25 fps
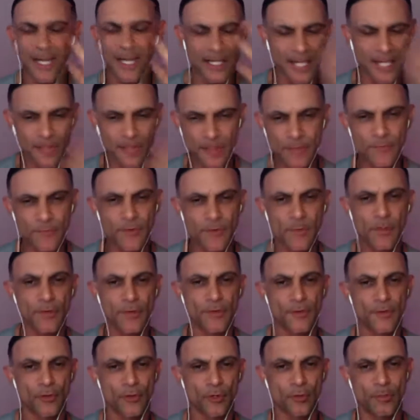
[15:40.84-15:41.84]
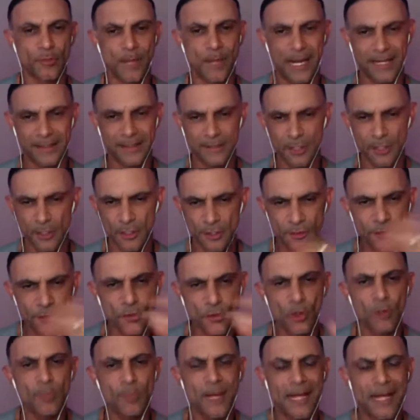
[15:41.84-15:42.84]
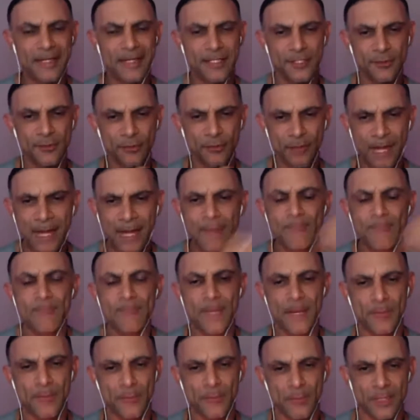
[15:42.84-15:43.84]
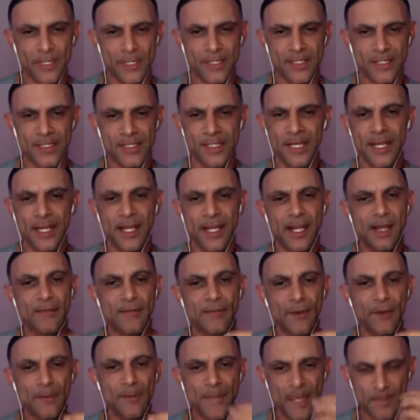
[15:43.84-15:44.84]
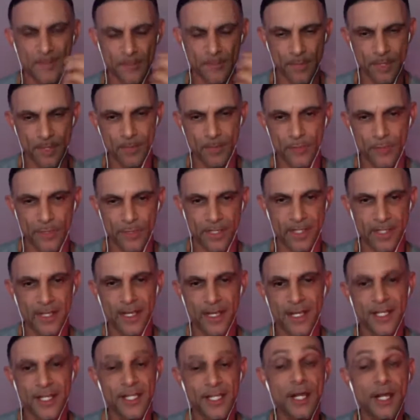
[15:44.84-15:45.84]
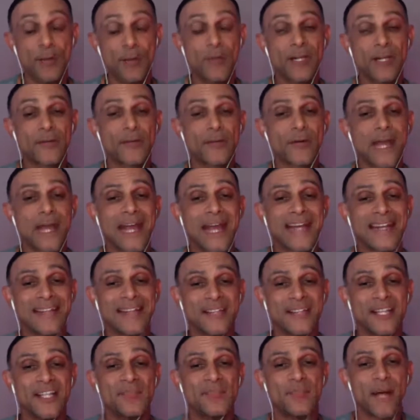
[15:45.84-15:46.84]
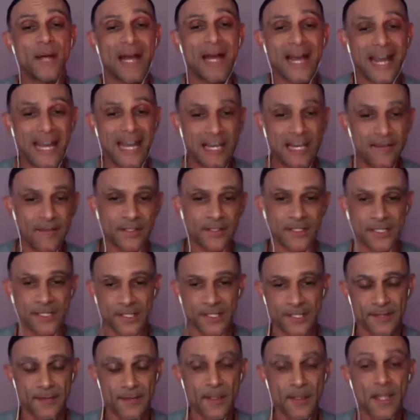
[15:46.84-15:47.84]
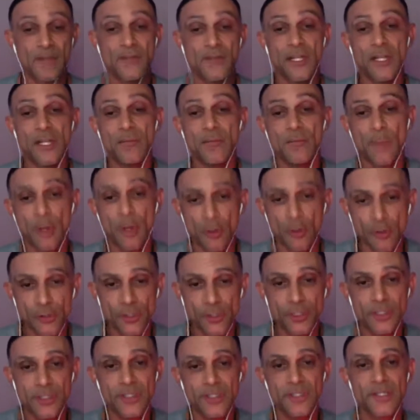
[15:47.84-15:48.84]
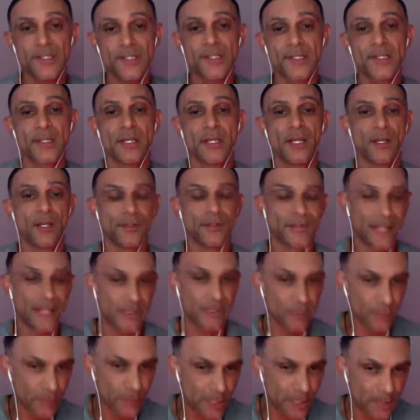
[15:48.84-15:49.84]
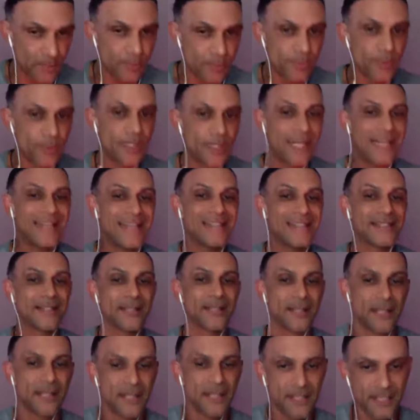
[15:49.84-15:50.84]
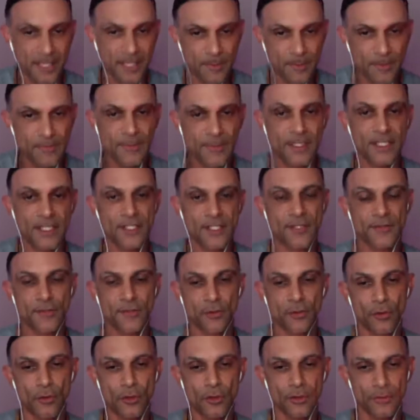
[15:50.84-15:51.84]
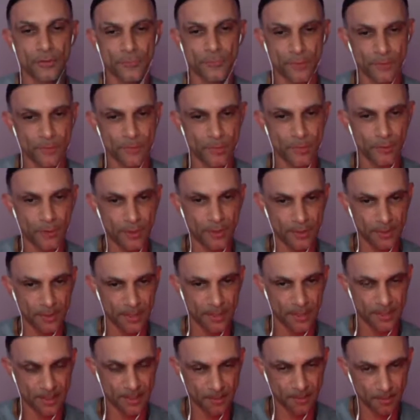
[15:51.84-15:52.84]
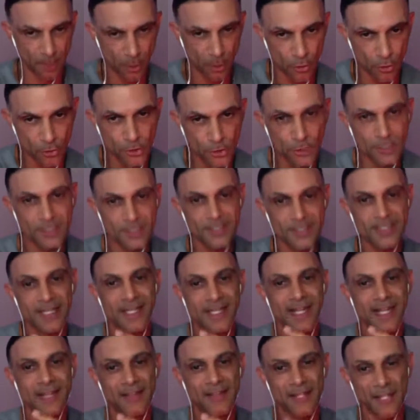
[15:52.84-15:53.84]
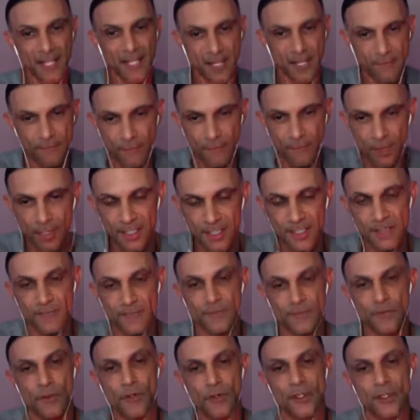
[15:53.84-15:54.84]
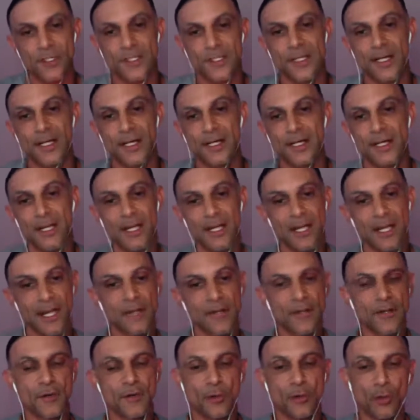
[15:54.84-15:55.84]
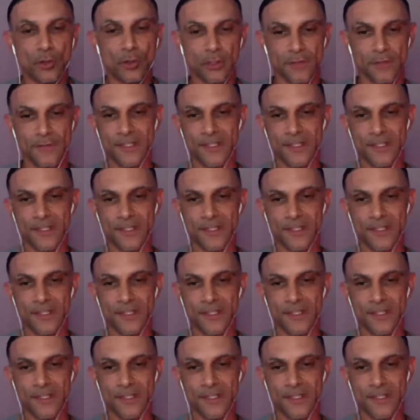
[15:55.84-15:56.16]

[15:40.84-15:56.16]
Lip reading: coming from a thought pattern. Those thought patterns create memories, and from that memory, we're creating these behaviors. The emotions, they repeat some of these thought, repeat these emotions, and then you get vice versa, and then all of a